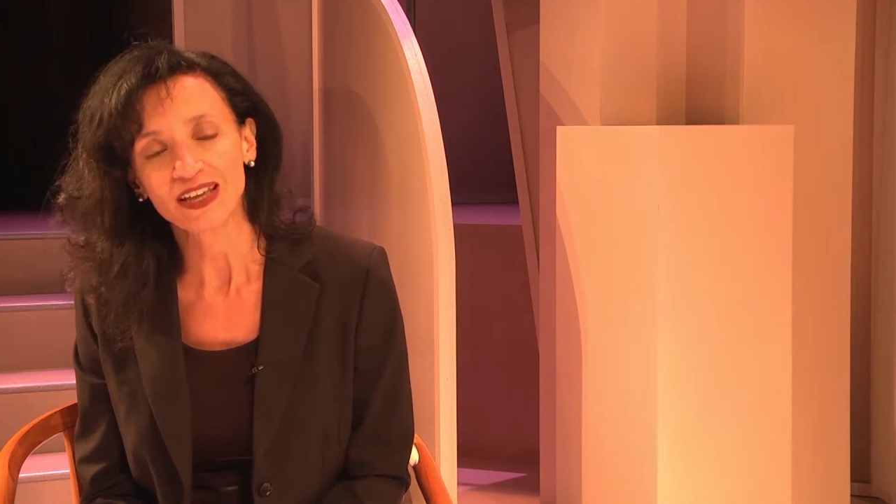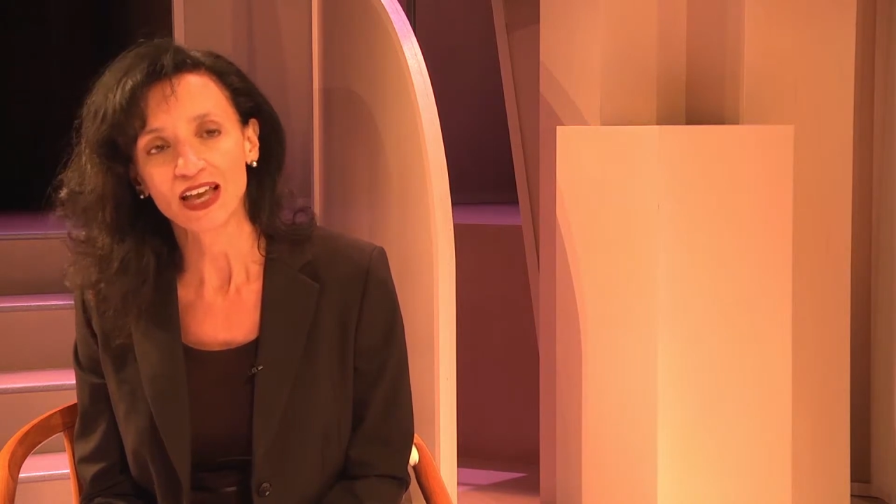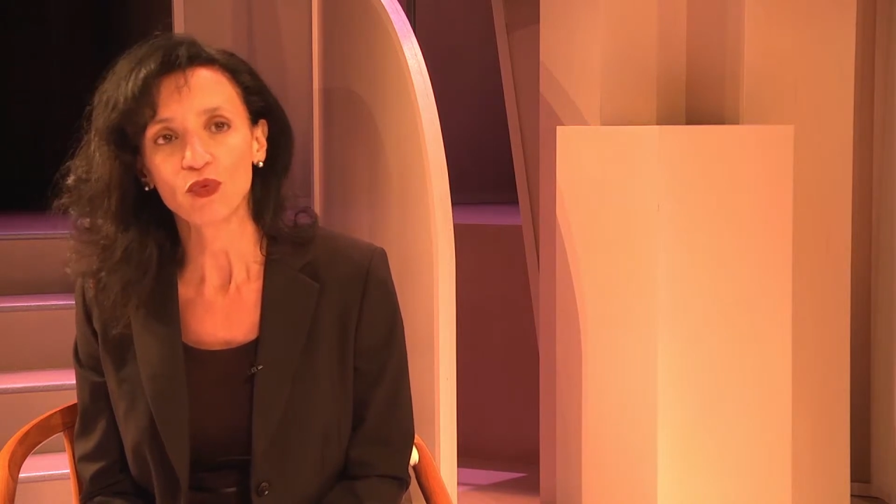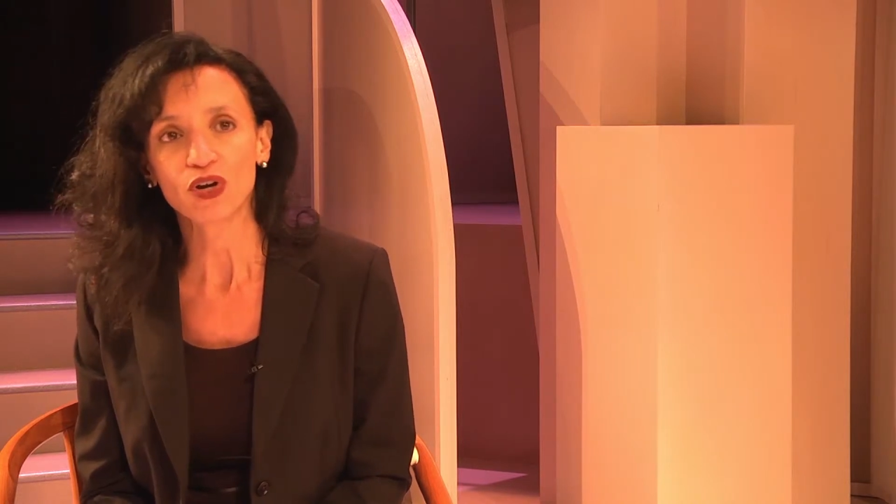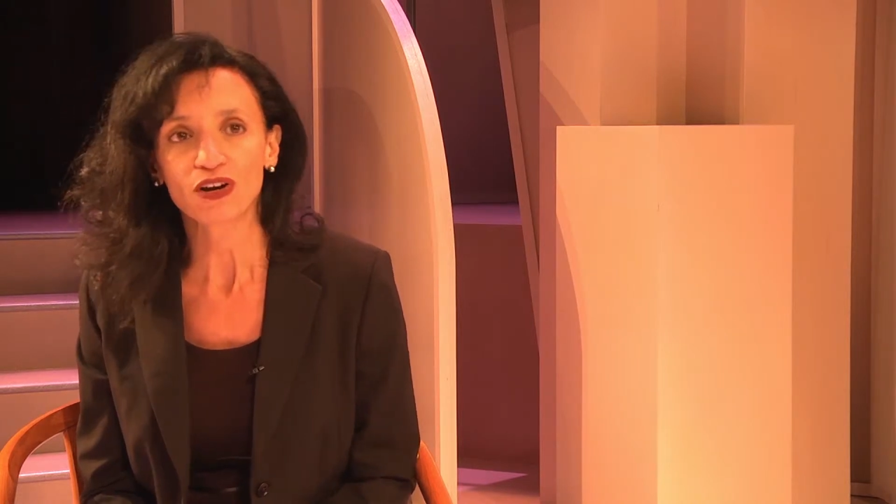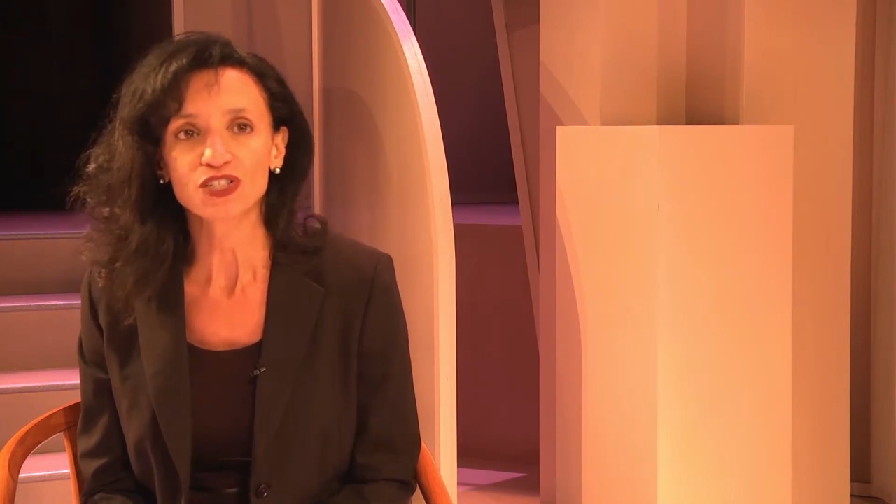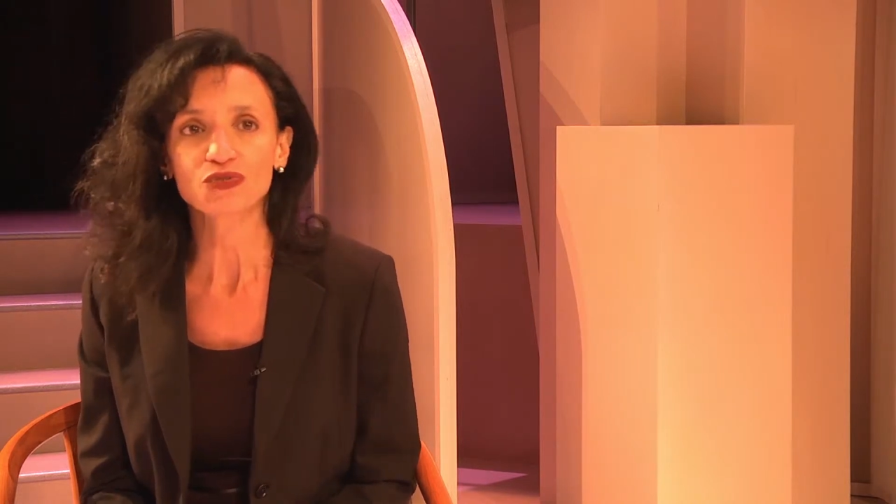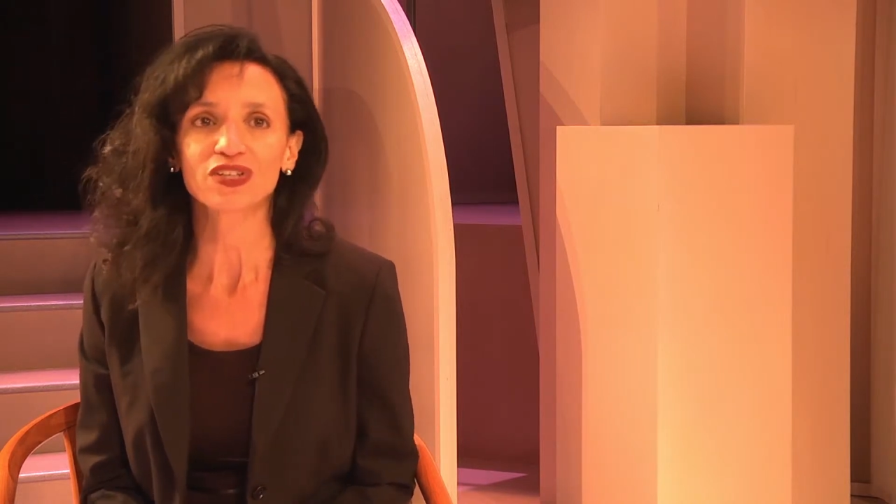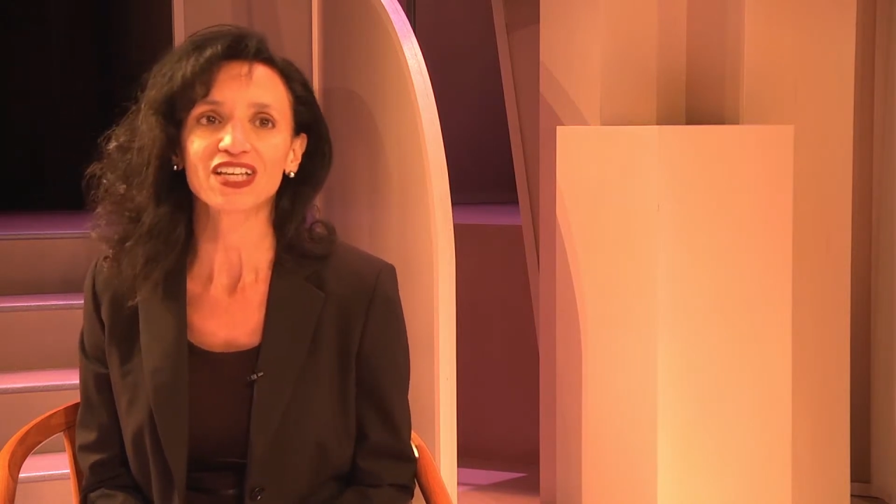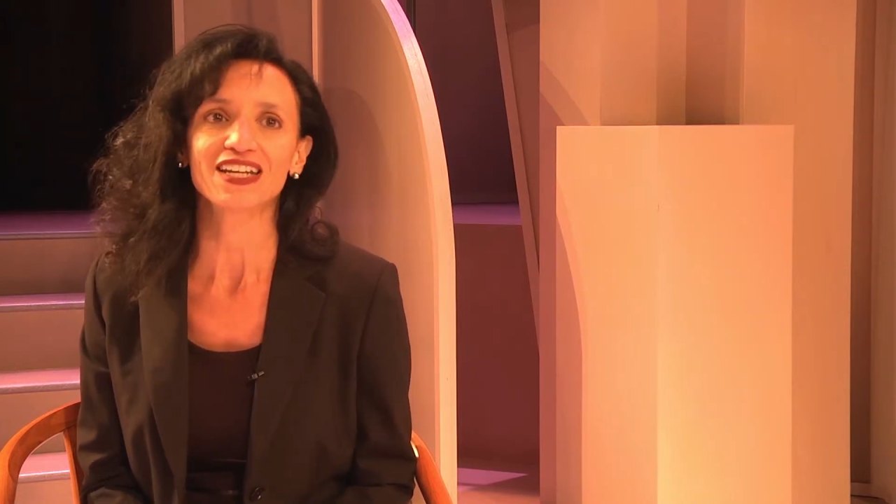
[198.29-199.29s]
and what
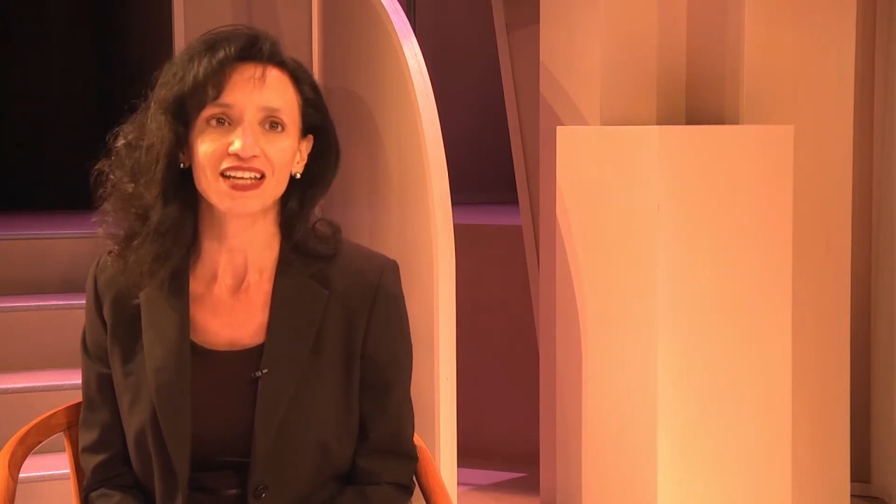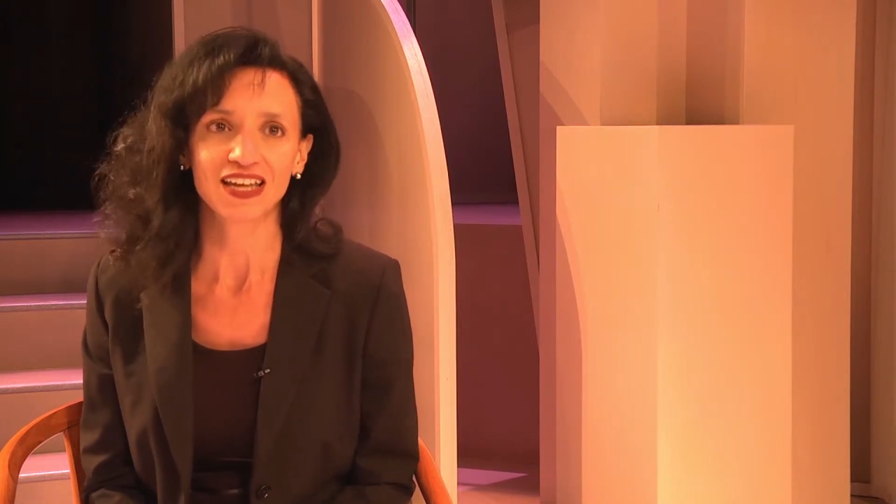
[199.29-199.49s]
arts-related